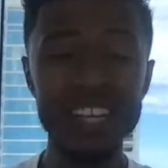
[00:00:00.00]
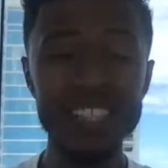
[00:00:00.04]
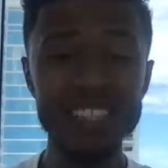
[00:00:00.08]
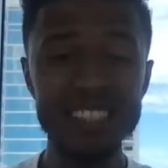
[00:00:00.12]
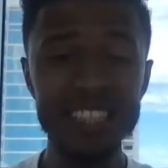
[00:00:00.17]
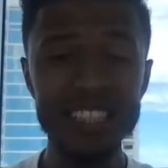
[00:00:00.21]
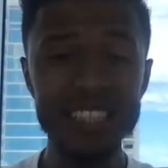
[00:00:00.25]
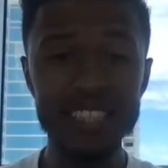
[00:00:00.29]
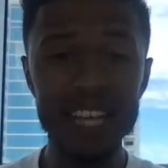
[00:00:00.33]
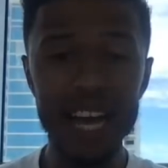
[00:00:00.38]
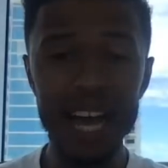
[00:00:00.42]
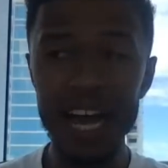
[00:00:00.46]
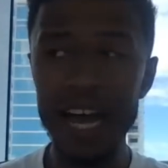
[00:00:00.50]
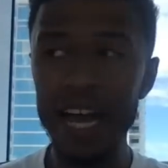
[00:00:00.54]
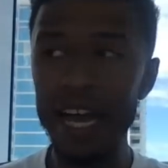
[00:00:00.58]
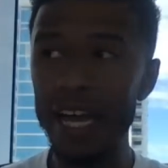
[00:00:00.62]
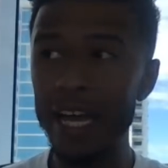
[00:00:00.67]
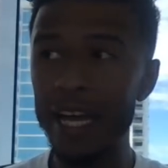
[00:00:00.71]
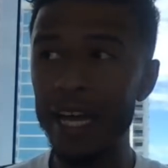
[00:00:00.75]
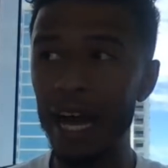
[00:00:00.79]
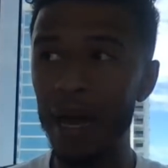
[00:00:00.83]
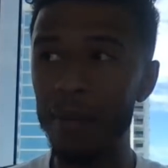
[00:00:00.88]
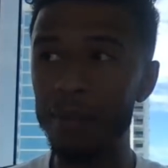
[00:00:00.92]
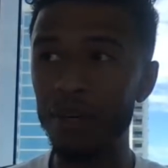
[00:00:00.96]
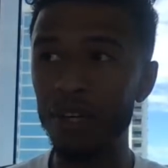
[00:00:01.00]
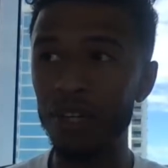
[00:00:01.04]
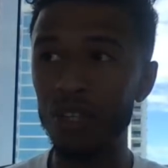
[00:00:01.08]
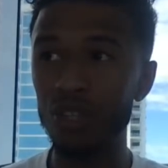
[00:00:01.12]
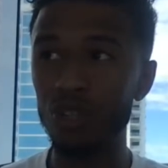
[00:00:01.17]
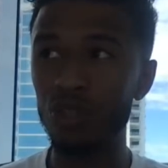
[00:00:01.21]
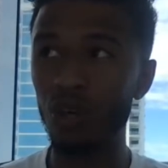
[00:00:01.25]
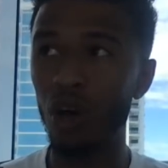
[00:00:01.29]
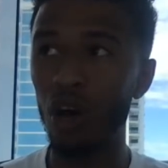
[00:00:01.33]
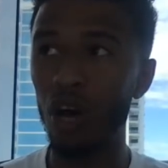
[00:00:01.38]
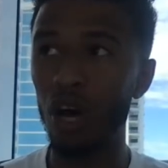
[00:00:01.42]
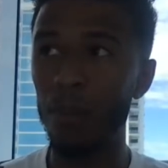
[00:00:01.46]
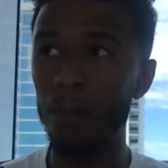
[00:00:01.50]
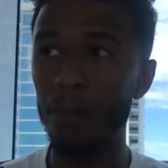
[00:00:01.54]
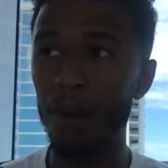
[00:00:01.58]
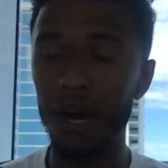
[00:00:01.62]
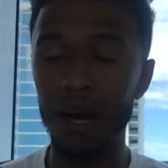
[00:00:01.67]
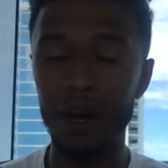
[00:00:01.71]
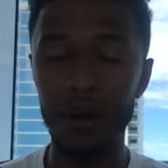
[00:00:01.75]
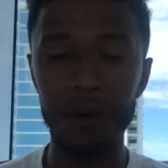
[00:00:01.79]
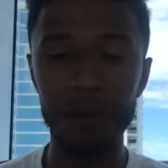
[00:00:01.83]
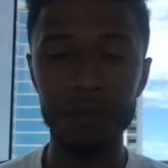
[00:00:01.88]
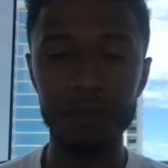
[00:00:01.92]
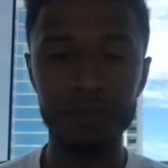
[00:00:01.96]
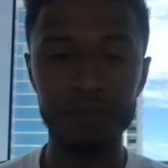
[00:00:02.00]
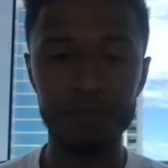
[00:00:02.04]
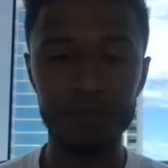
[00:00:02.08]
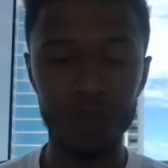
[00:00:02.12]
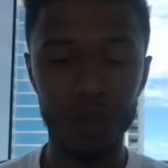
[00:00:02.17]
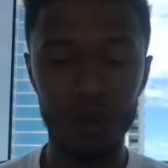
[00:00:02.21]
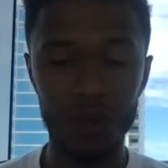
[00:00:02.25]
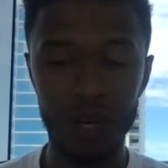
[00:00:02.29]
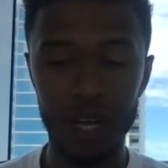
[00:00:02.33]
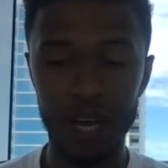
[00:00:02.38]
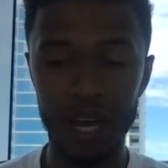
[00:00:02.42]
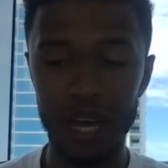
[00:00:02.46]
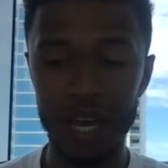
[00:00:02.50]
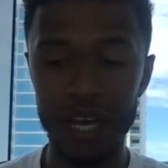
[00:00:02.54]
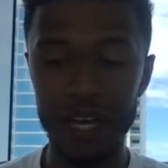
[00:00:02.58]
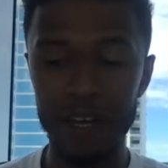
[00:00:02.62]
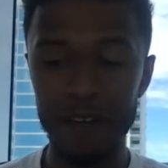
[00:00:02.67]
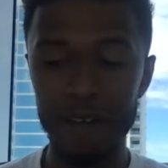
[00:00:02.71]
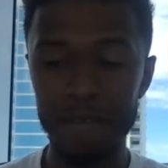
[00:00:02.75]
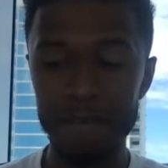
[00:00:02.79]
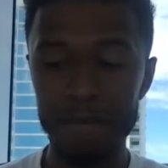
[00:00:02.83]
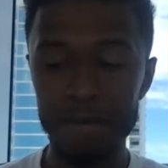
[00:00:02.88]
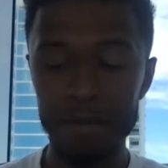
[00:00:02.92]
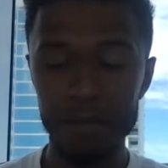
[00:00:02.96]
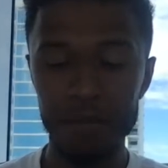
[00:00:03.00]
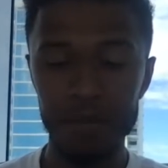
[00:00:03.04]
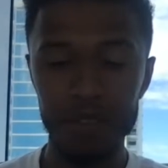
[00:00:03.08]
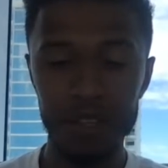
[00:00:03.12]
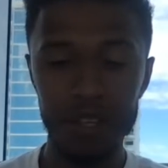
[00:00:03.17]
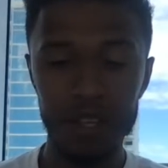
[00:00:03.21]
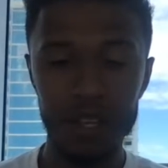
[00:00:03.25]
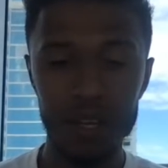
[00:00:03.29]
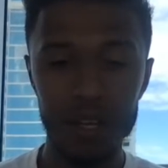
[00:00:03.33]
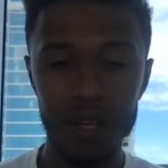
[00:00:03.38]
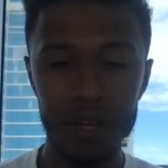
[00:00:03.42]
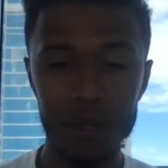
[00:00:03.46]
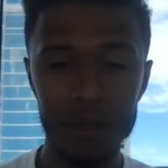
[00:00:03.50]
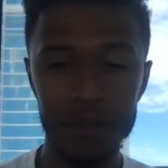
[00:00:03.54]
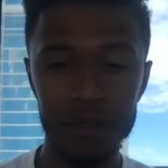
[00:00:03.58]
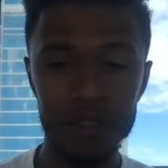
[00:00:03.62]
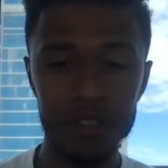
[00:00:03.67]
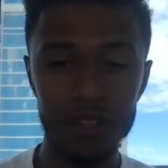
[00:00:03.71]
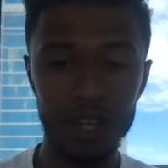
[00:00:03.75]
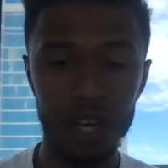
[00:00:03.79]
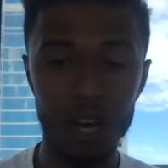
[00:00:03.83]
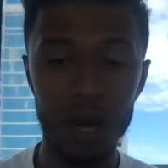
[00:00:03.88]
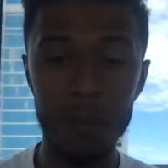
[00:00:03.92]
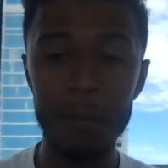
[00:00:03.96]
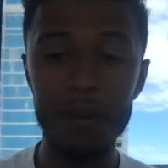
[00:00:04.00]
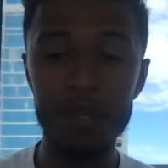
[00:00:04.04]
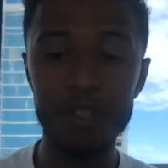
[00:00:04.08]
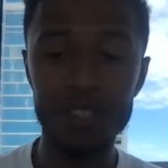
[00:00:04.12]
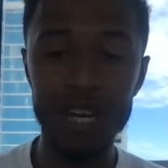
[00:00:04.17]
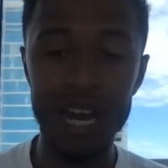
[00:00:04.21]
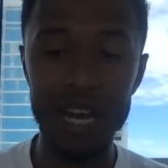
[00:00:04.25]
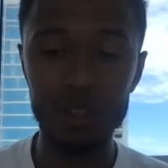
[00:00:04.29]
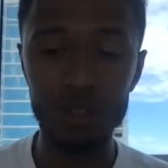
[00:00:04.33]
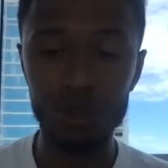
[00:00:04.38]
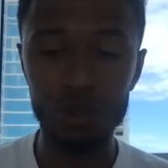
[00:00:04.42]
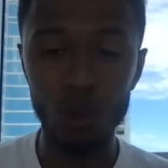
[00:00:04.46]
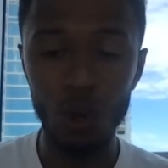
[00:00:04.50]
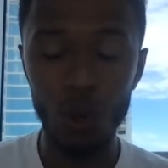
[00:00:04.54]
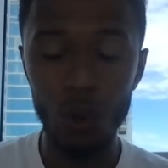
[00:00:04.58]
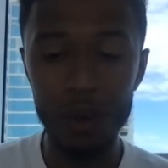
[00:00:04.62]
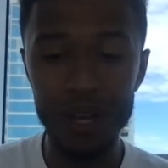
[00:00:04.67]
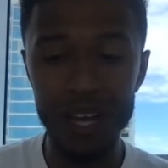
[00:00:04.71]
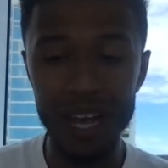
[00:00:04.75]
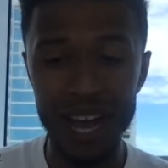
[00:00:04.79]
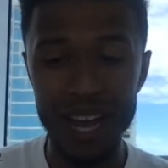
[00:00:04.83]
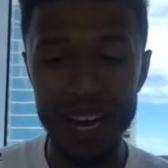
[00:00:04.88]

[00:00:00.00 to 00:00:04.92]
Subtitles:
today I'm gonna talk about the Lumberjack Story,